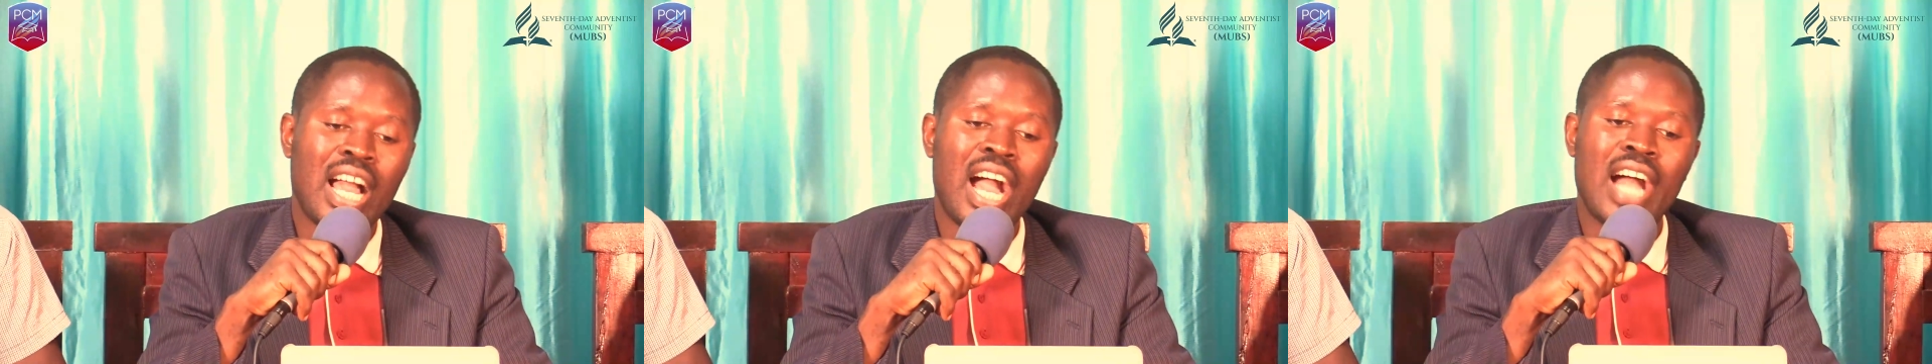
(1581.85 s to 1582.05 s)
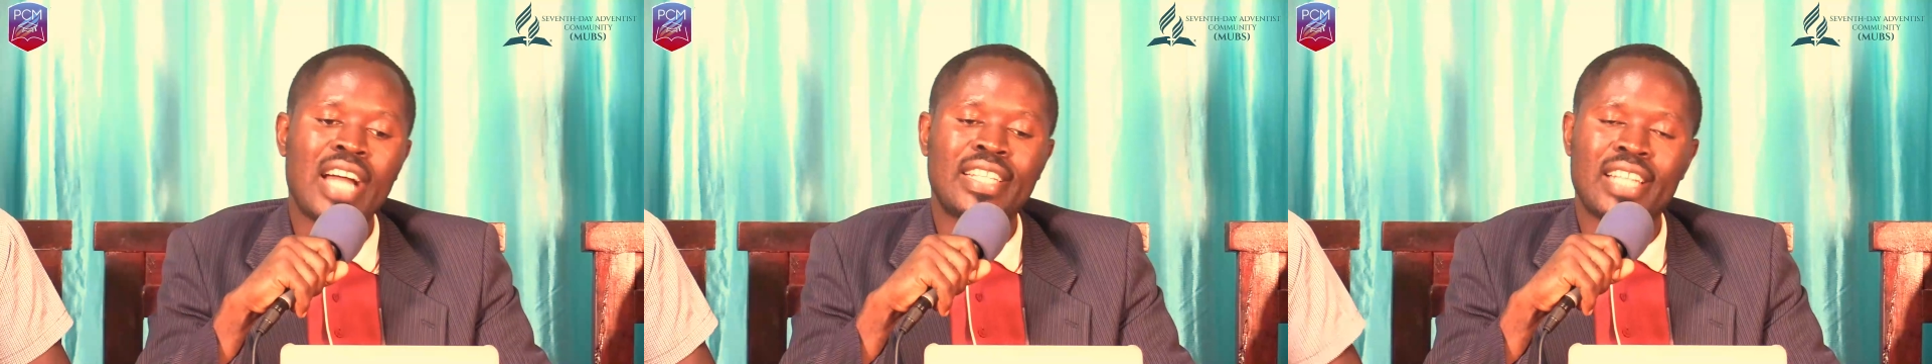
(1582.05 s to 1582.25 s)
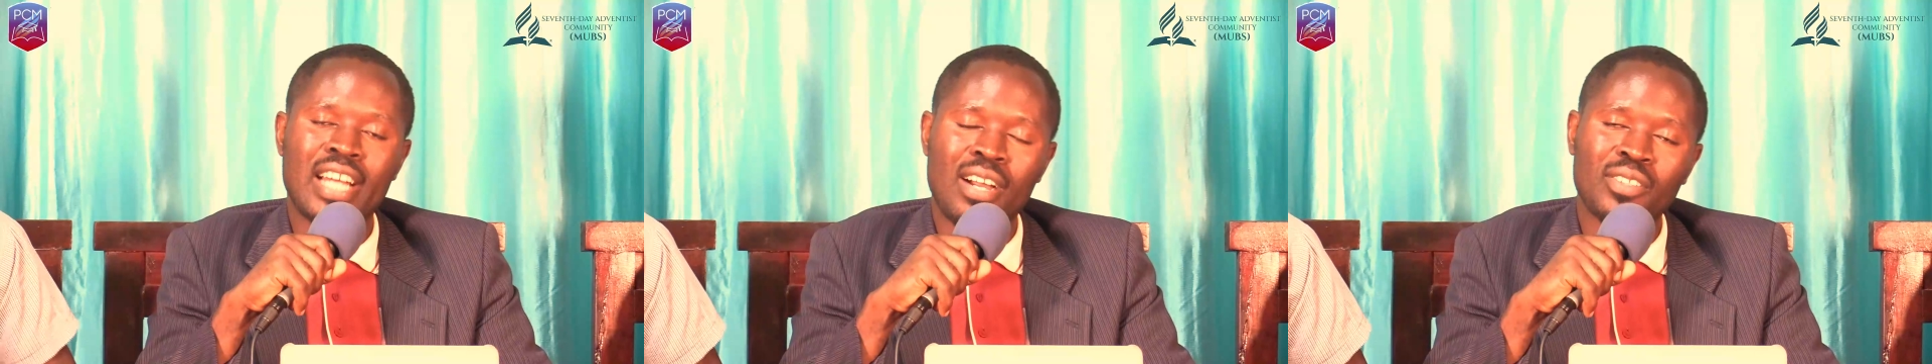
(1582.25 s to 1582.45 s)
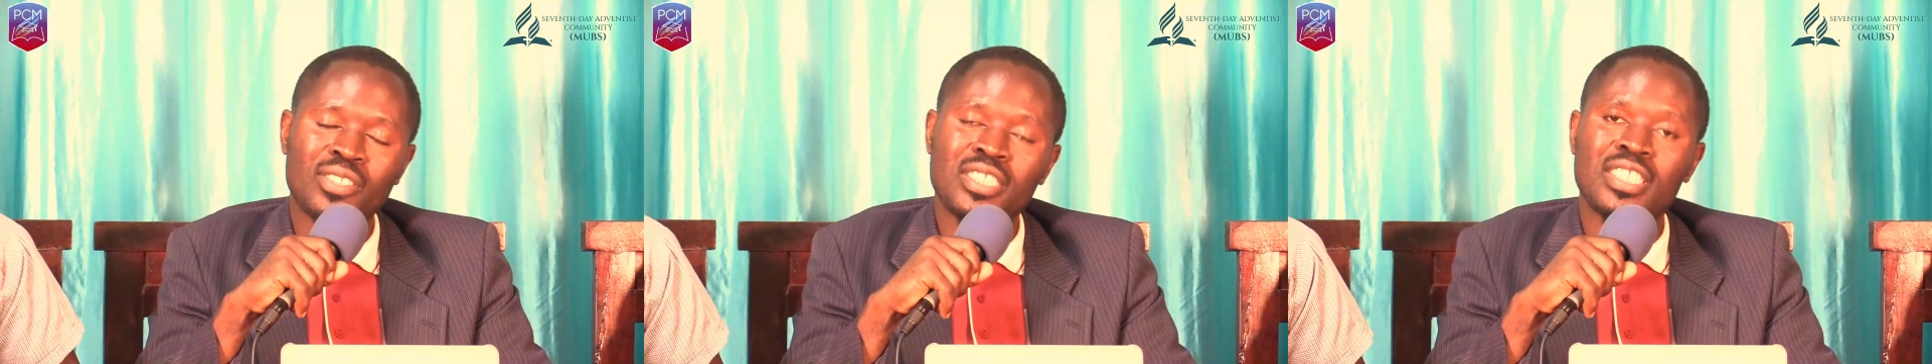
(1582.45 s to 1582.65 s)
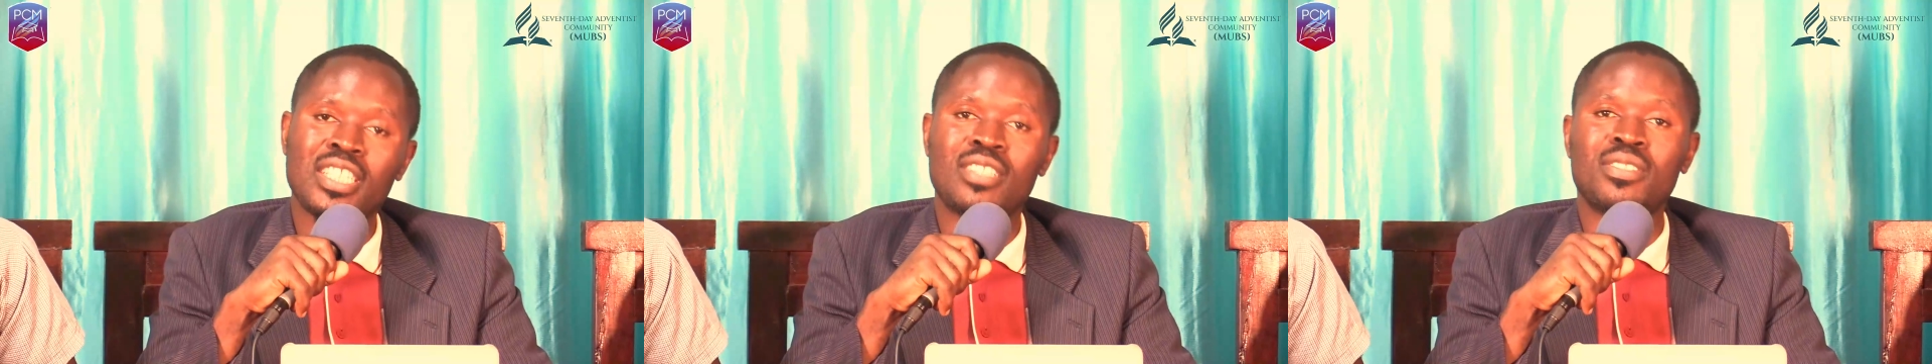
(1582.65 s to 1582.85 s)
and now
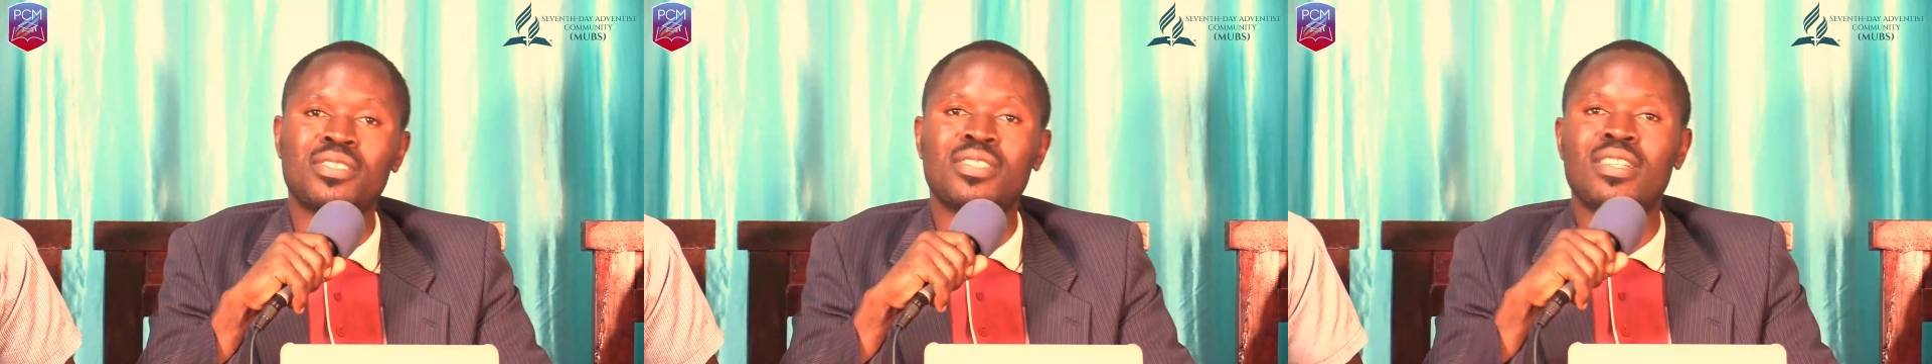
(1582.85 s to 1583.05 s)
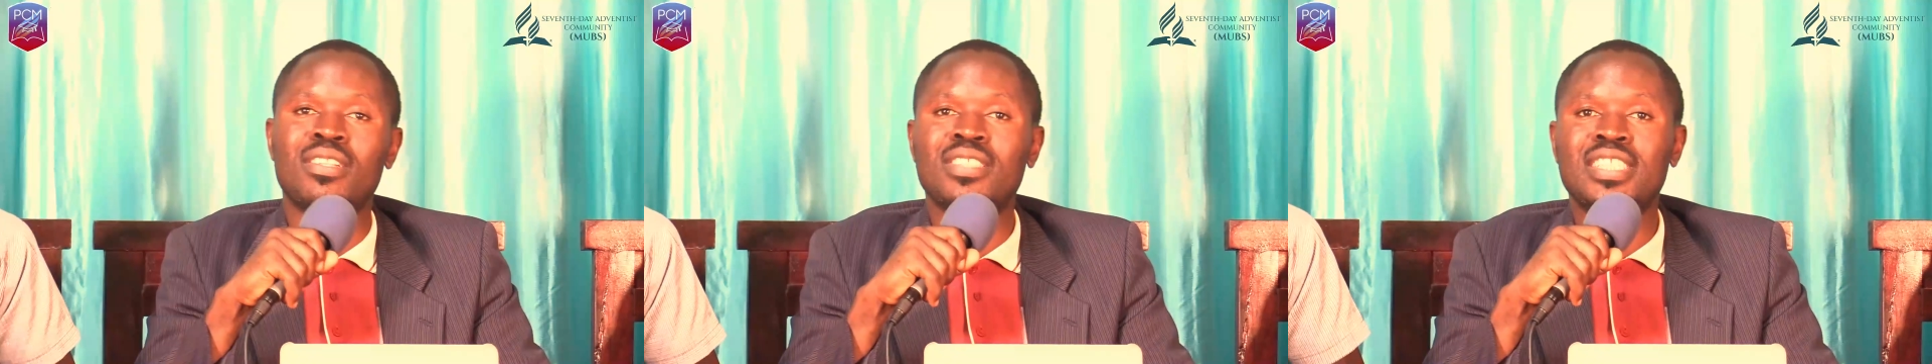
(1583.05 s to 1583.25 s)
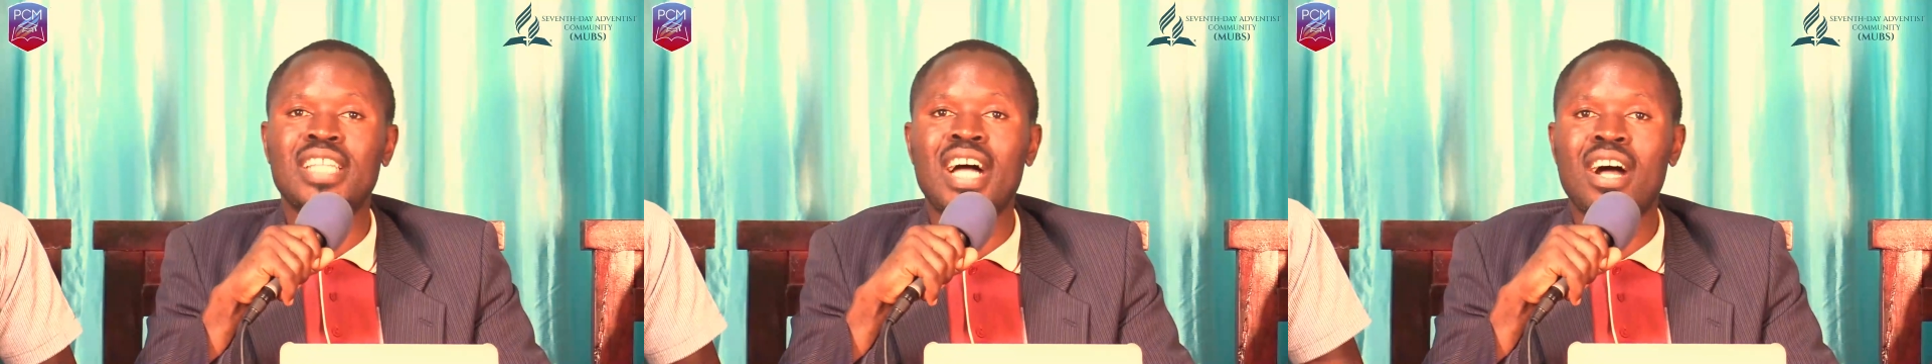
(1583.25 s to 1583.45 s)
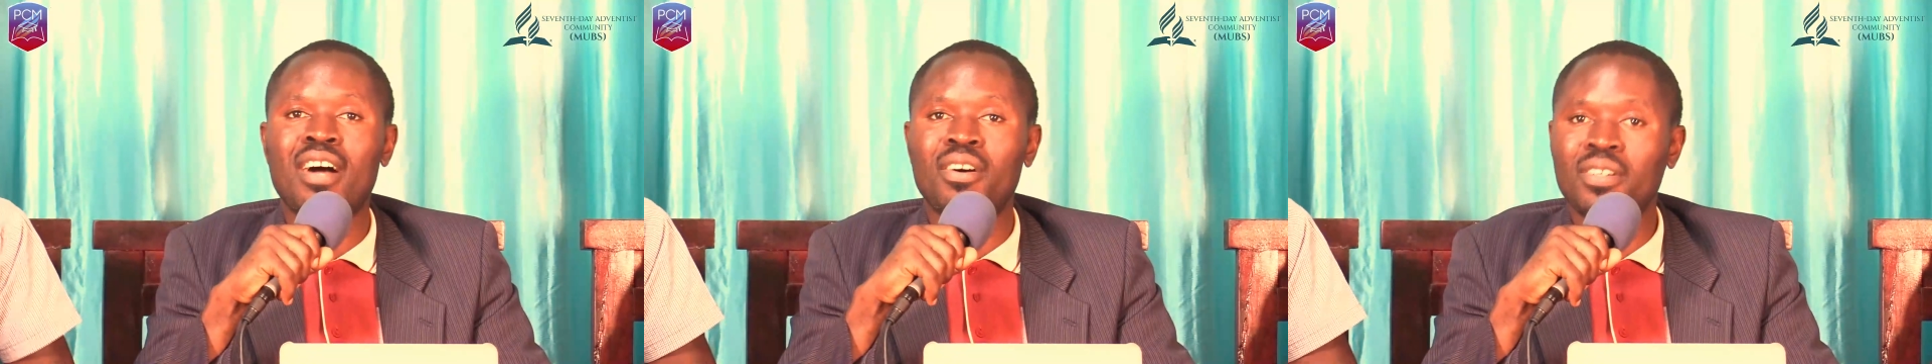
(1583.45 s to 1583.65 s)
she had also lost her